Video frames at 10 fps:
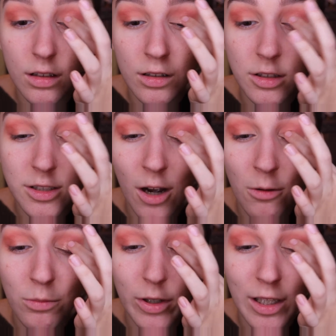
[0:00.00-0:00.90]
and
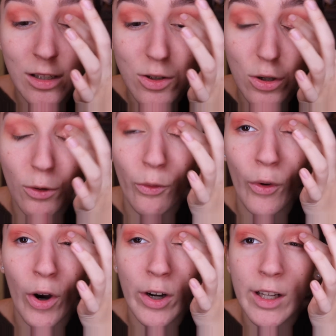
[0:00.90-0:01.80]
don't bring it too
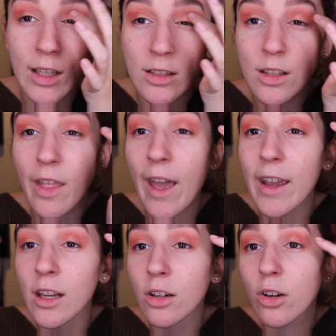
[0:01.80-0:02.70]
far into
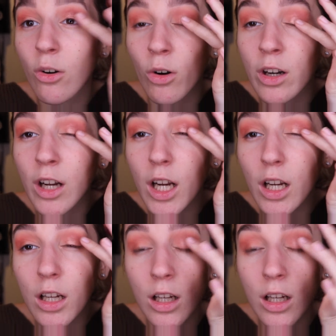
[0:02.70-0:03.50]
that inner corner.